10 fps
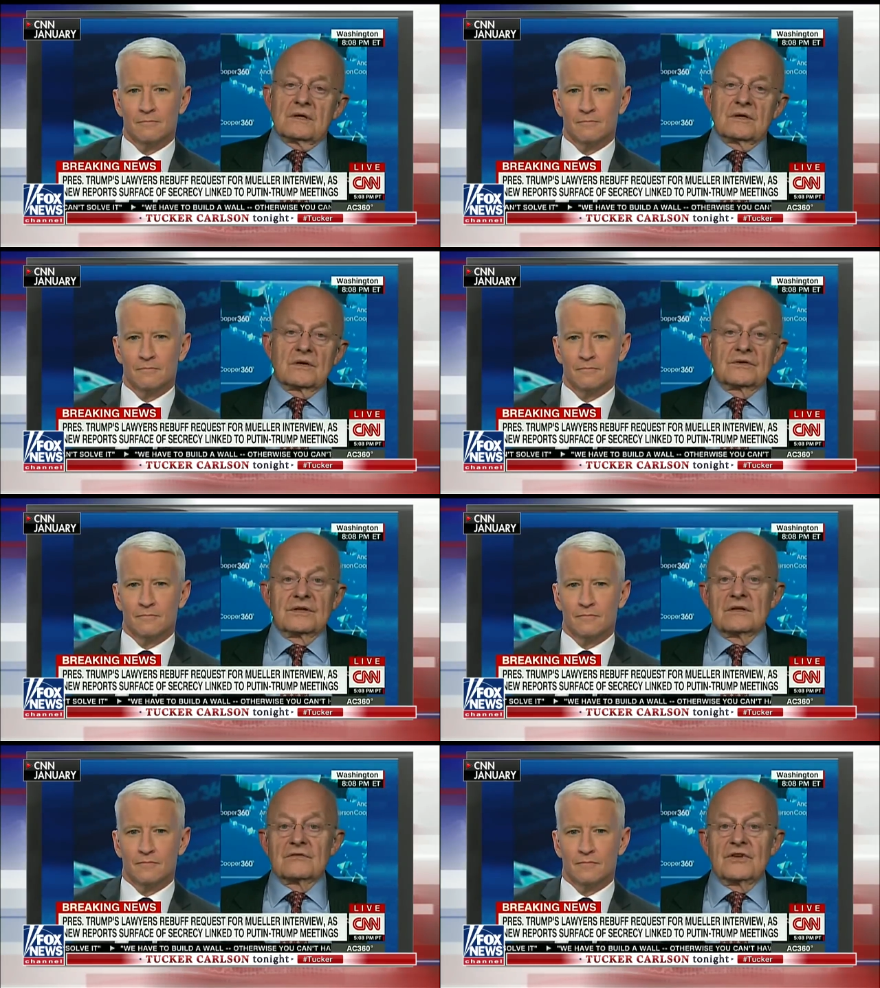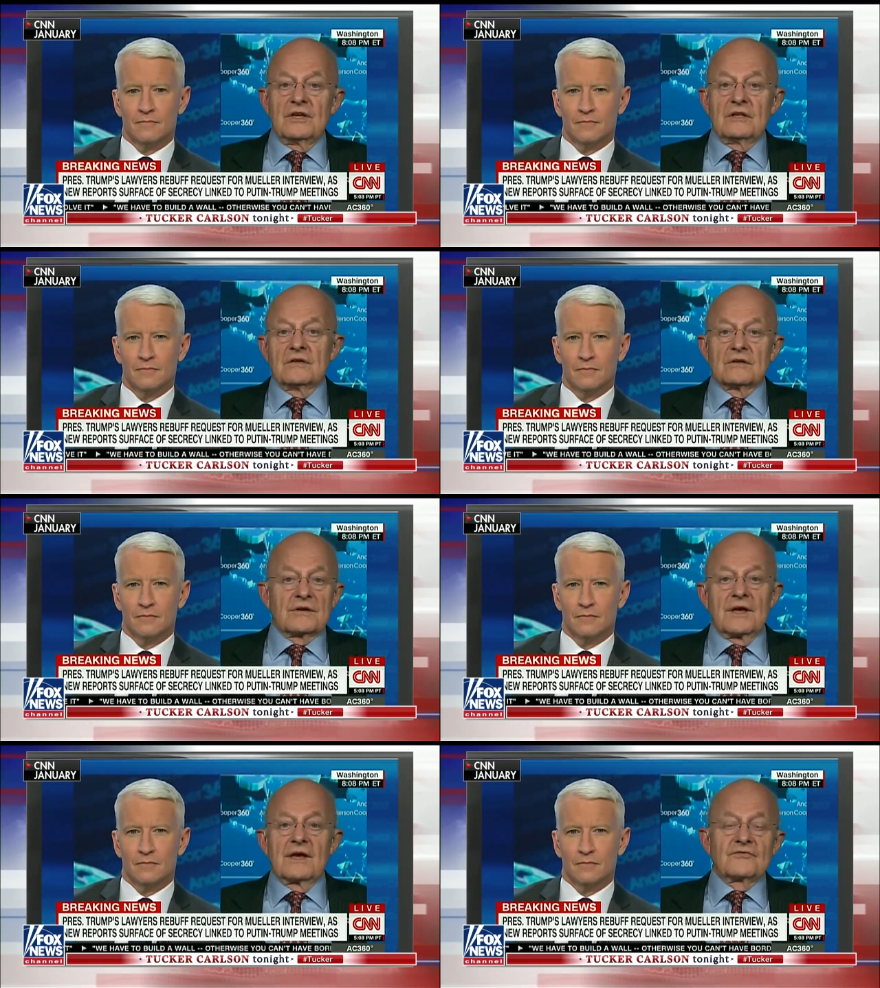Speaker 1: you know, in the intervening year
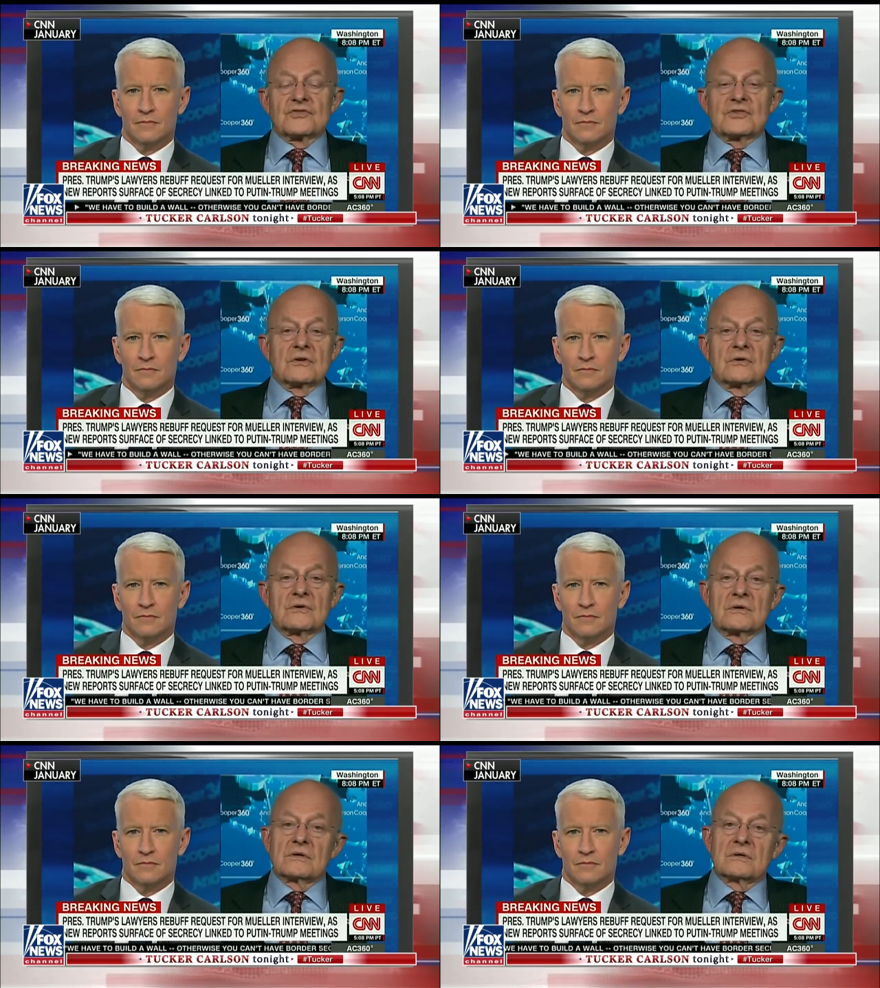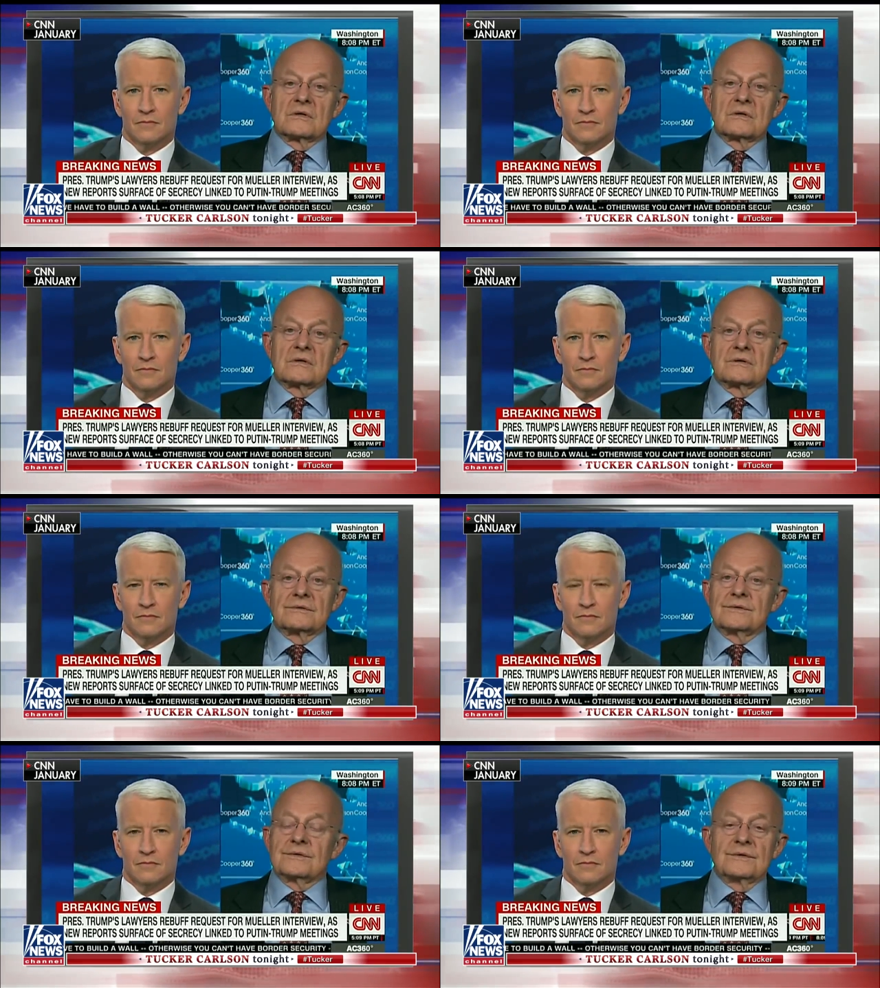and a half or so,
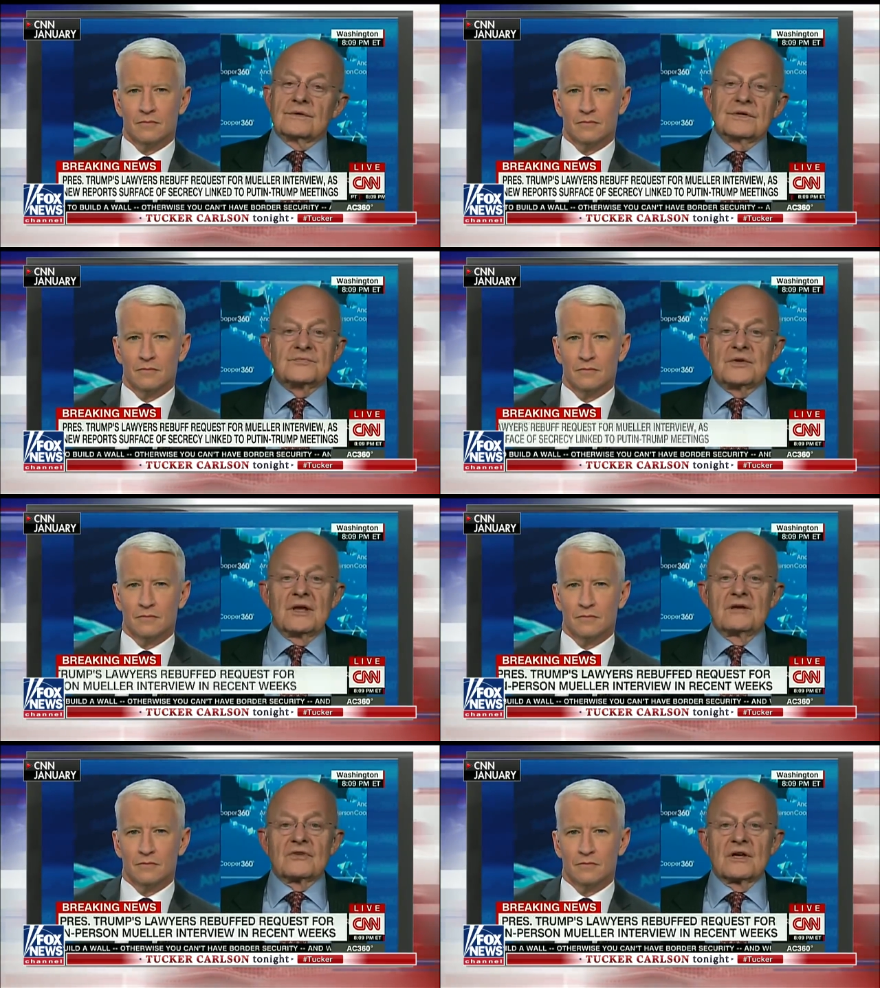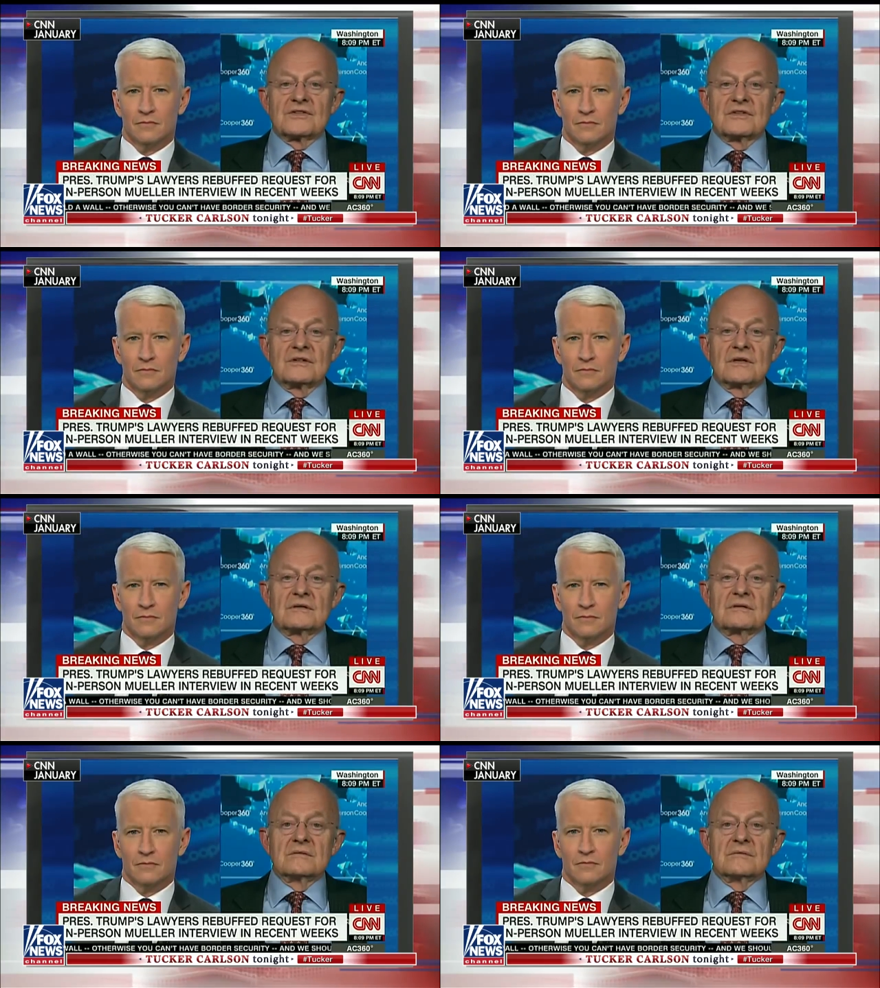uh, you know, his behavior hasn't
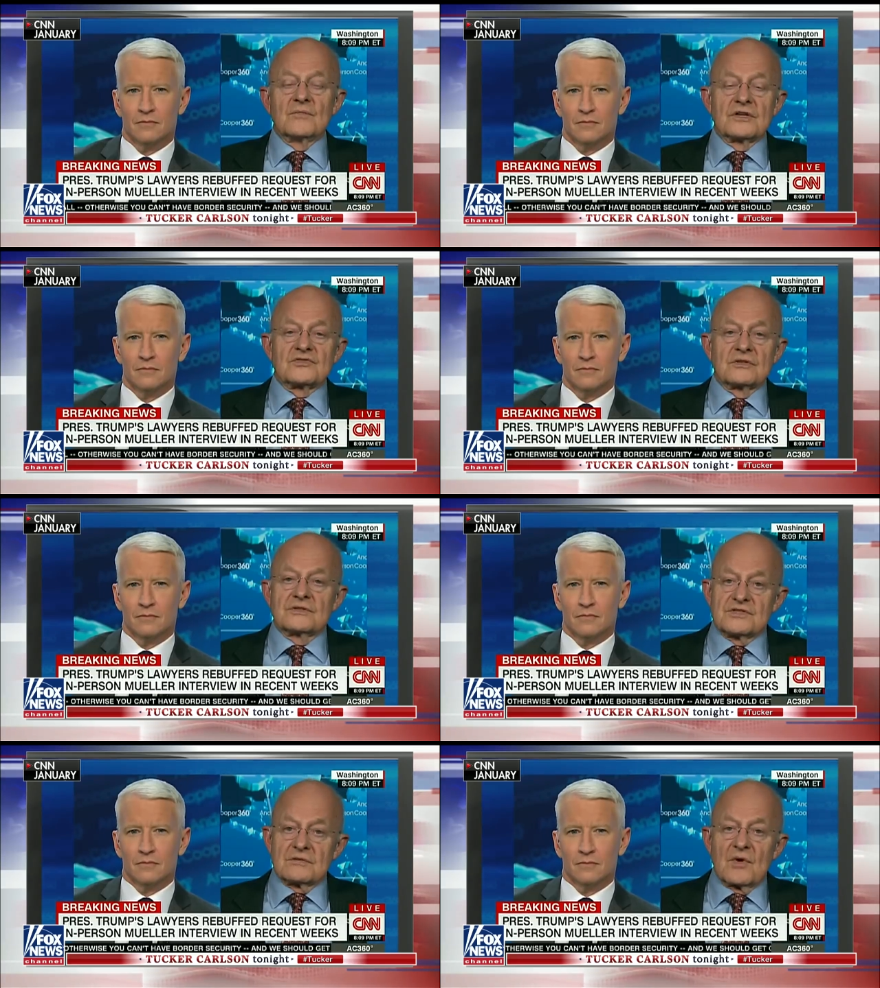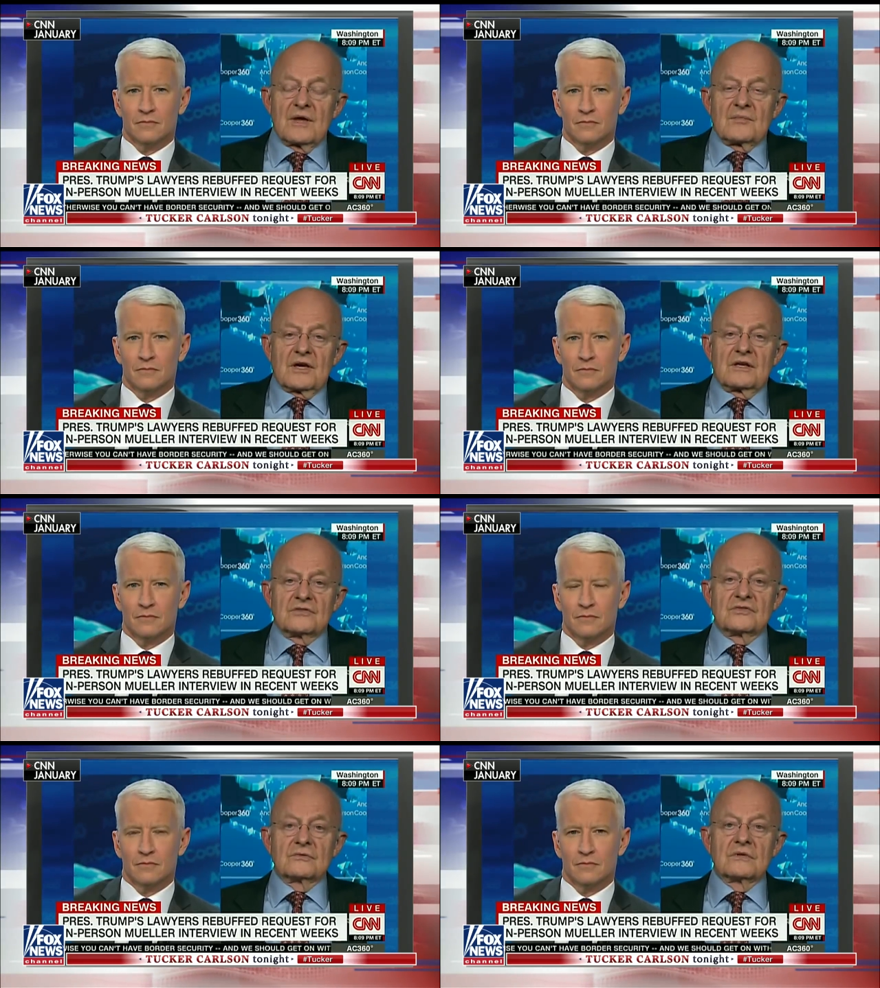done much, at least in my
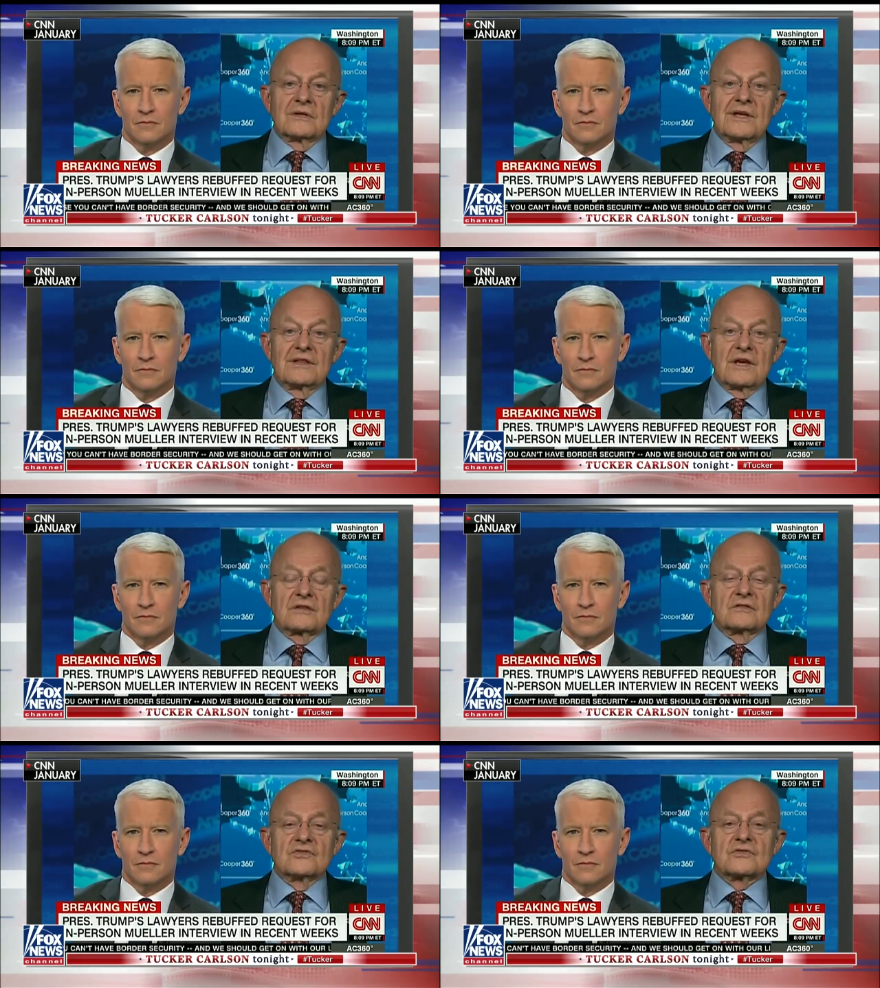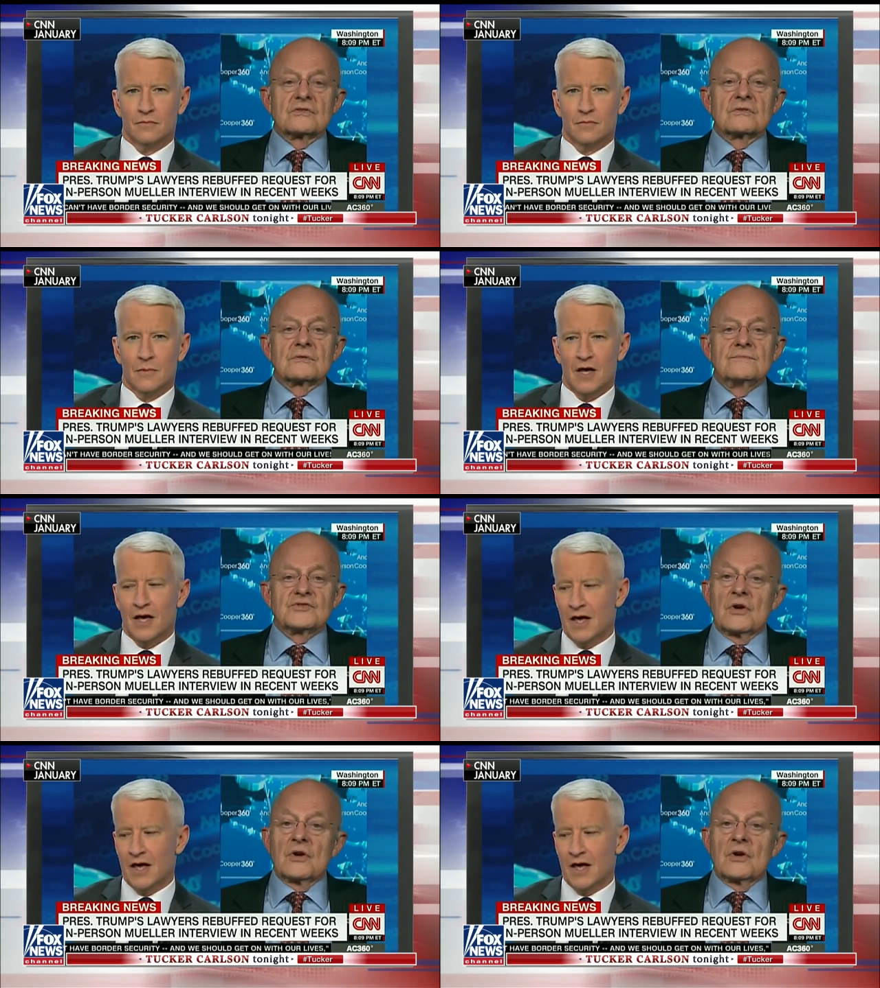mind, to allay that concern.